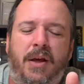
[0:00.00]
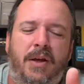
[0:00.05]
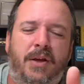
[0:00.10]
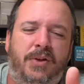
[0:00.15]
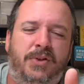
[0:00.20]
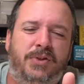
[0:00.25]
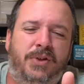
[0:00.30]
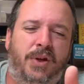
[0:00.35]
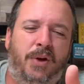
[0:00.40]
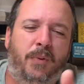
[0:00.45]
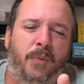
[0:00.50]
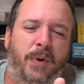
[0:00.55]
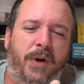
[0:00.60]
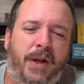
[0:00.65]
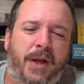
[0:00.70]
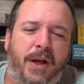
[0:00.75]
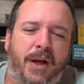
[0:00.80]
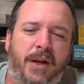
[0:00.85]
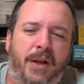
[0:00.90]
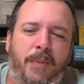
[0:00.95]
so you went
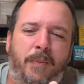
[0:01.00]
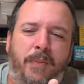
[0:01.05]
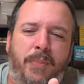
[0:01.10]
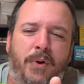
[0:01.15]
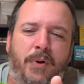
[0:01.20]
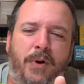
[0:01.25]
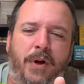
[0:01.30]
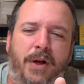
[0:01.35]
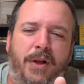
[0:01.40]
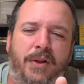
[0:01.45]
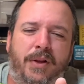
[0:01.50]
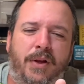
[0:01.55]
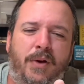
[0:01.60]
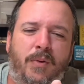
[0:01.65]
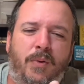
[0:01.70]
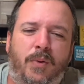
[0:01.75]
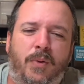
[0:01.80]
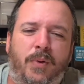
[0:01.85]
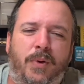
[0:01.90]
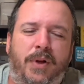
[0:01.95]
ahead and put on the
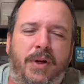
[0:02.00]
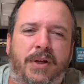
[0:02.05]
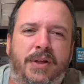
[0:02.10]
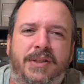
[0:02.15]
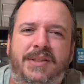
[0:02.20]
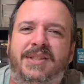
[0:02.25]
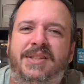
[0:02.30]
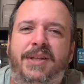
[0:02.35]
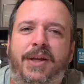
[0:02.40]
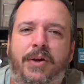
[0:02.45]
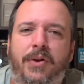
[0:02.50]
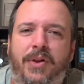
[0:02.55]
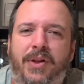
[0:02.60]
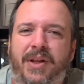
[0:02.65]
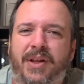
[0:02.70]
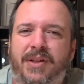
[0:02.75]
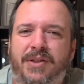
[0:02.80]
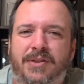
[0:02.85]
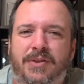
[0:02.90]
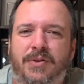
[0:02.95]
old
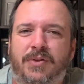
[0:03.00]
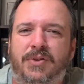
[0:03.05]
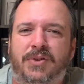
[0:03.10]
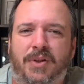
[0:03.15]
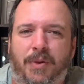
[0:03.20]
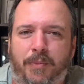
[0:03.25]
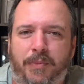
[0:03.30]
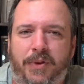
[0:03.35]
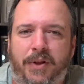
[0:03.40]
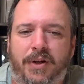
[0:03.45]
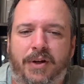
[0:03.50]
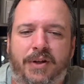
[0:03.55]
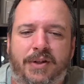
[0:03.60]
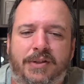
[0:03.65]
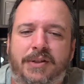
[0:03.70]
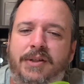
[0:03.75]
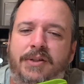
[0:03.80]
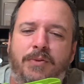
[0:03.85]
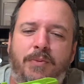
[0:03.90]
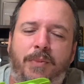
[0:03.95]
Steelies or something, because
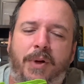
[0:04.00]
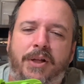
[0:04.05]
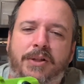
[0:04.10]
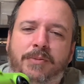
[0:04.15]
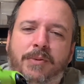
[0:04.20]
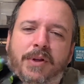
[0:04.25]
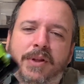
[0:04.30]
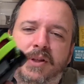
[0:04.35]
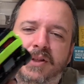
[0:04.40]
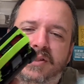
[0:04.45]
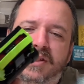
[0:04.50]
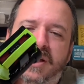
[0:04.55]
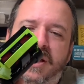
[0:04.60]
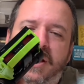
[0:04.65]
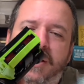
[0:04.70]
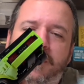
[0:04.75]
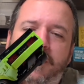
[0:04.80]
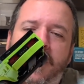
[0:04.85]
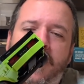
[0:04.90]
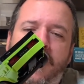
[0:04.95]
these reminds me of the
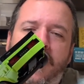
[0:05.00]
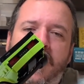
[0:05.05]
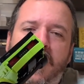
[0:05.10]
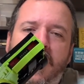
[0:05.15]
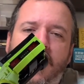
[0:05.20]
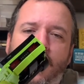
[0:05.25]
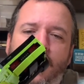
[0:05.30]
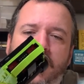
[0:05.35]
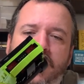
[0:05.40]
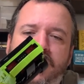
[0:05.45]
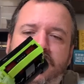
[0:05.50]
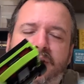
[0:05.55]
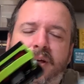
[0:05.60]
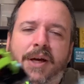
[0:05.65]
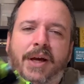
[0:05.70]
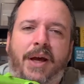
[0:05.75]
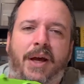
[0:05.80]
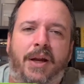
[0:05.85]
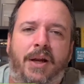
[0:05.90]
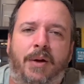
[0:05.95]
same wheels I
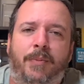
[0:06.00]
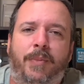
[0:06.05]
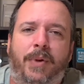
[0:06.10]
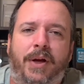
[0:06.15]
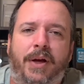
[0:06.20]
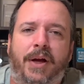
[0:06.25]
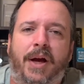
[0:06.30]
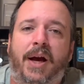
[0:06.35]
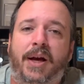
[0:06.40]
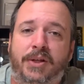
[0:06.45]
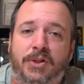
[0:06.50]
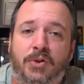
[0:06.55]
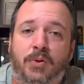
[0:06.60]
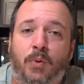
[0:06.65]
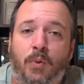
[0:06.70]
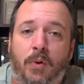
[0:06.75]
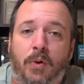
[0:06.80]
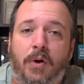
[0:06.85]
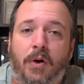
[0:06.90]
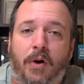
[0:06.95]
had on my high
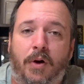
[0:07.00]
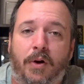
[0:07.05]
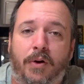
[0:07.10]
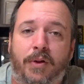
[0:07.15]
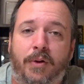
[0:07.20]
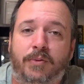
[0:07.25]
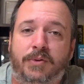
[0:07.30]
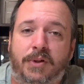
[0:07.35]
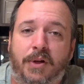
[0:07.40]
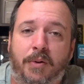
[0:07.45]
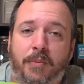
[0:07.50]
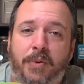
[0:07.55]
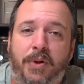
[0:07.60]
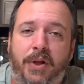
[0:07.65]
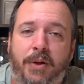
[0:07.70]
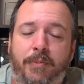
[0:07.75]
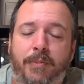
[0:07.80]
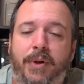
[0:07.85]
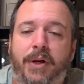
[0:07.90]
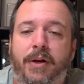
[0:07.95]
school car that was a
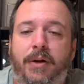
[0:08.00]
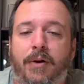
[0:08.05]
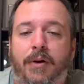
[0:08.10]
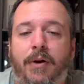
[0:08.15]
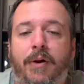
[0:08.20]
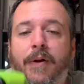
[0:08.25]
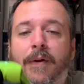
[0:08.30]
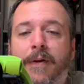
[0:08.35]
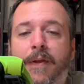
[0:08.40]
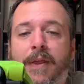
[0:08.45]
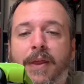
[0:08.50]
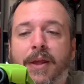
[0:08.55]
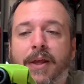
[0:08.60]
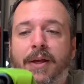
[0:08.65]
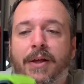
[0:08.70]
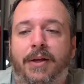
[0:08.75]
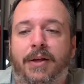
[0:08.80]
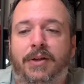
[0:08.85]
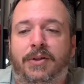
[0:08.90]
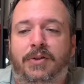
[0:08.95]
complete beater.
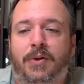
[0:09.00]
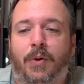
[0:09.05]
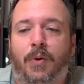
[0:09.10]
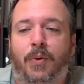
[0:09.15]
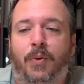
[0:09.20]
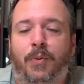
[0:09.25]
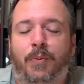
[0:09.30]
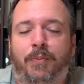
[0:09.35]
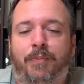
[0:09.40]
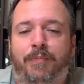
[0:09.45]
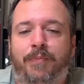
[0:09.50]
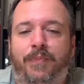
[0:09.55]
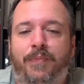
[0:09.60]
So